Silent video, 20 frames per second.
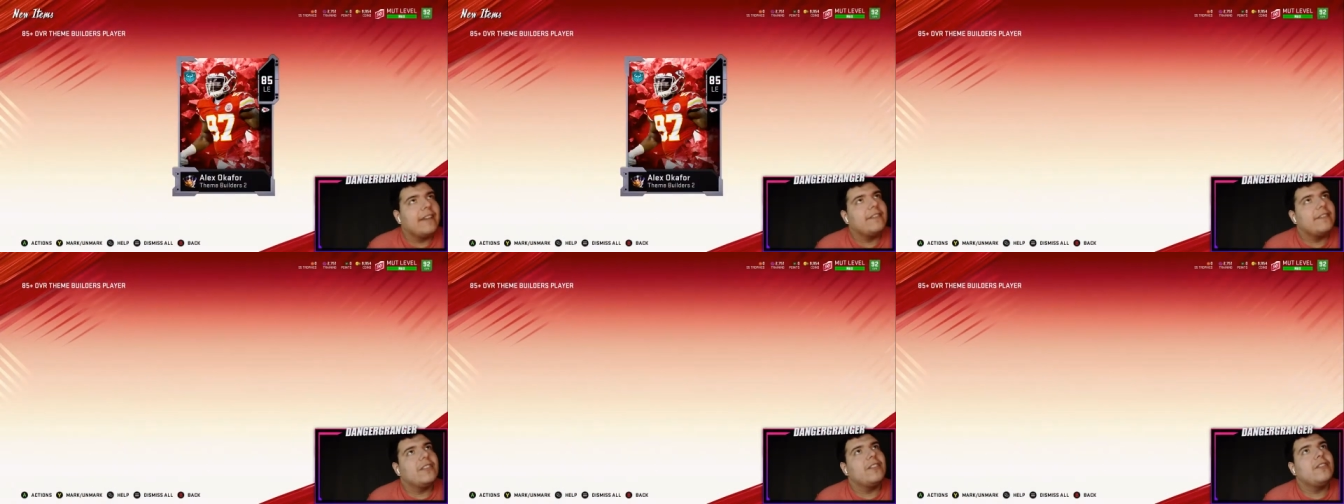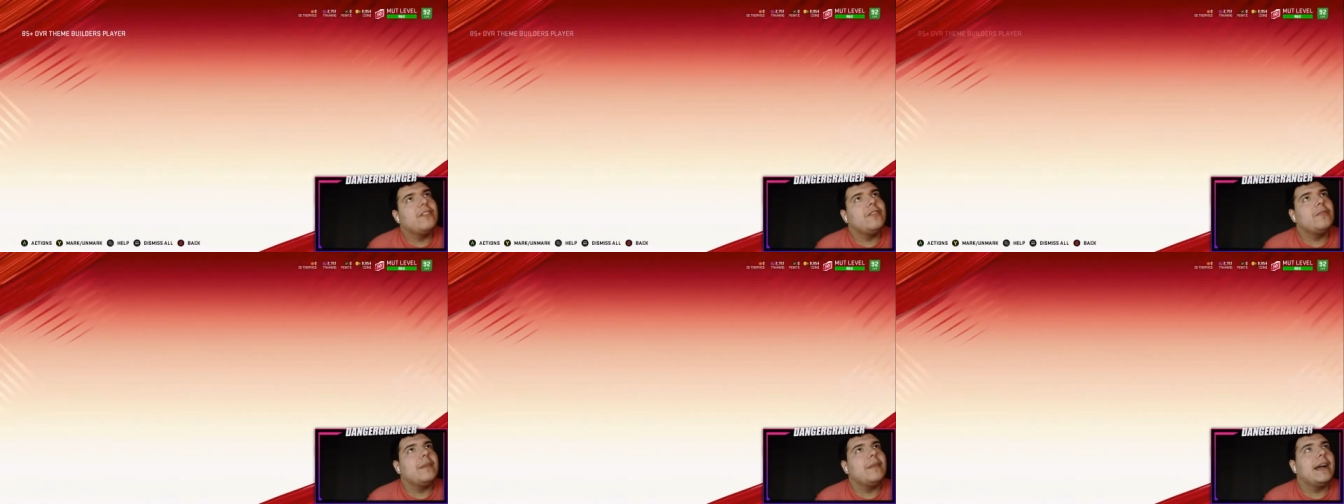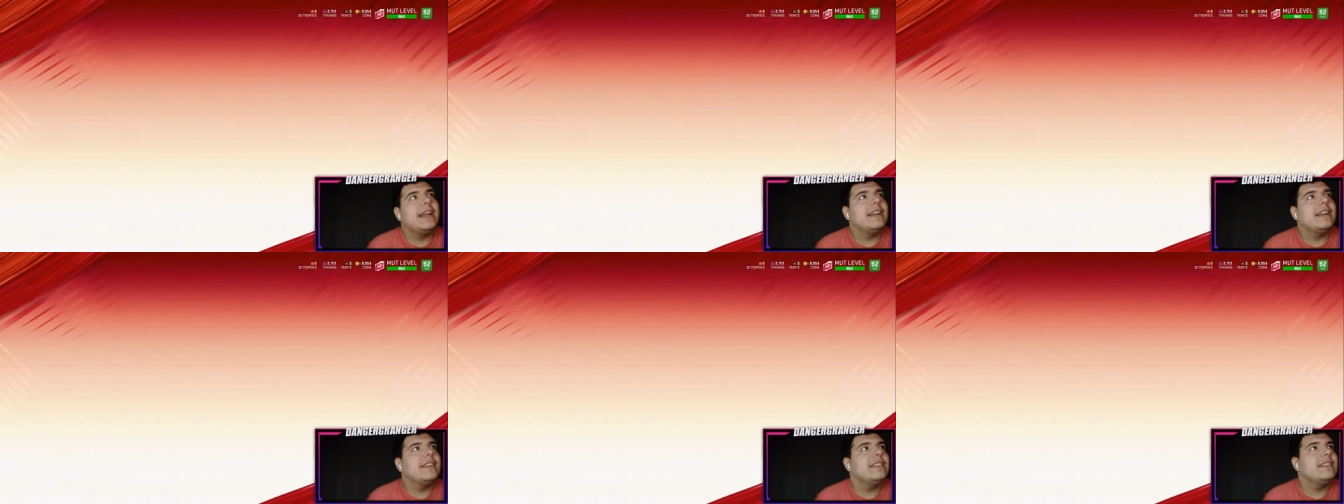Oh my
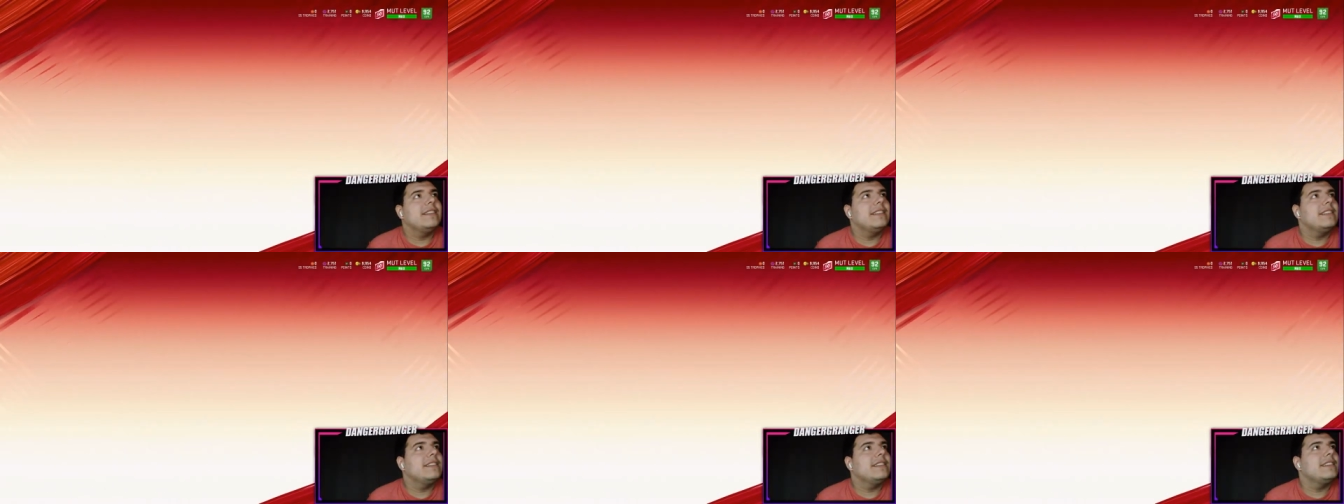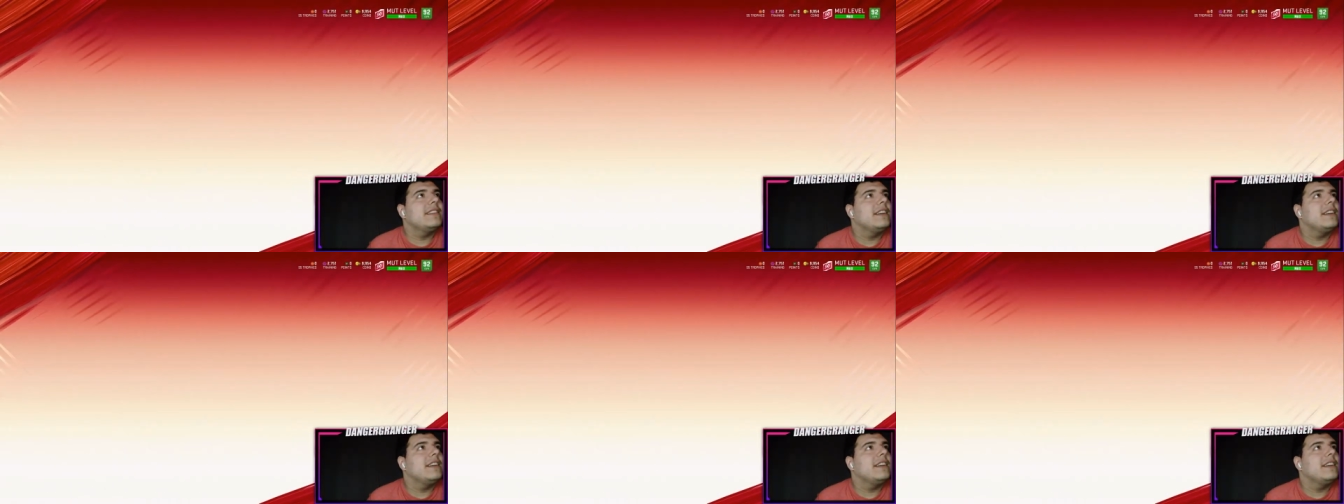goodness.